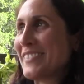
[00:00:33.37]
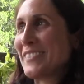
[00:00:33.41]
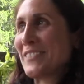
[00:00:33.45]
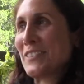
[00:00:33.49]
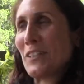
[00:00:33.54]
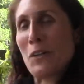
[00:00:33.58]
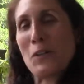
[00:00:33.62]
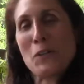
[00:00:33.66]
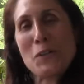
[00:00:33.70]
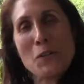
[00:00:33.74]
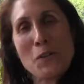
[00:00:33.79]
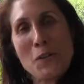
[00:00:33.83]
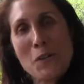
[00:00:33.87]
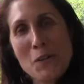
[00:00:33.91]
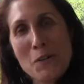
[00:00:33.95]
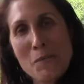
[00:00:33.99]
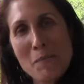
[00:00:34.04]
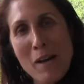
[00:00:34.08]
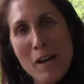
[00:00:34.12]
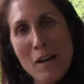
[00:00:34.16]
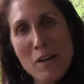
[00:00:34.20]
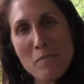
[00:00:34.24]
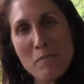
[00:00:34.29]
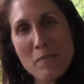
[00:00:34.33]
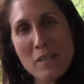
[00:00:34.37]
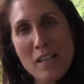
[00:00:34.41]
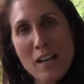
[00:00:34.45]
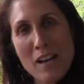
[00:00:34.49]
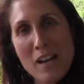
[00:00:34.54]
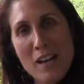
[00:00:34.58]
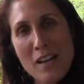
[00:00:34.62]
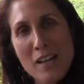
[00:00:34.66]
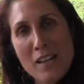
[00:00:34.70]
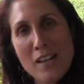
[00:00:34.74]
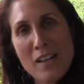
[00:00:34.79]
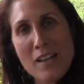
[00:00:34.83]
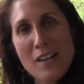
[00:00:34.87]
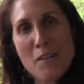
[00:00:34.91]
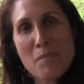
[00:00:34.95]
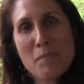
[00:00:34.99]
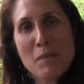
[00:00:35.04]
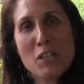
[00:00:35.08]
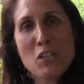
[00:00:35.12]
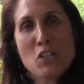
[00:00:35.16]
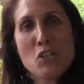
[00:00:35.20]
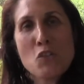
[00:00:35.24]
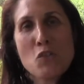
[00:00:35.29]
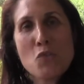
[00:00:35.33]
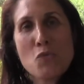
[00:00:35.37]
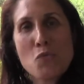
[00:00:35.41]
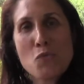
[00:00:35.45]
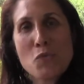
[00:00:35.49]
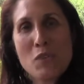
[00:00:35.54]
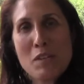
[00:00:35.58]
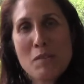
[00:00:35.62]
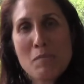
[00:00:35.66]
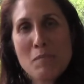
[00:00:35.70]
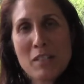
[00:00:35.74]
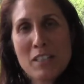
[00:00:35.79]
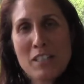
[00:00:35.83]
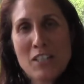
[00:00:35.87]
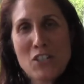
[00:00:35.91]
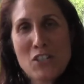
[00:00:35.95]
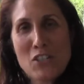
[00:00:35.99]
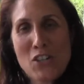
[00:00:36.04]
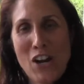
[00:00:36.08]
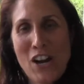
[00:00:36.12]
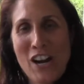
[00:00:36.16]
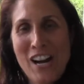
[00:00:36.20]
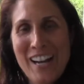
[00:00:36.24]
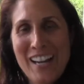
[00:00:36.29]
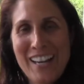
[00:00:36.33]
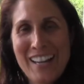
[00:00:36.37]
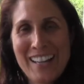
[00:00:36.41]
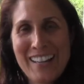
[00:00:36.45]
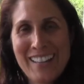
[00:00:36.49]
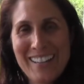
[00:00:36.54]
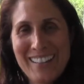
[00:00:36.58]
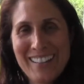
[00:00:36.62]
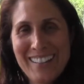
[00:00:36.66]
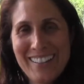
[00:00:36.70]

don't know about me, I am extremely shy.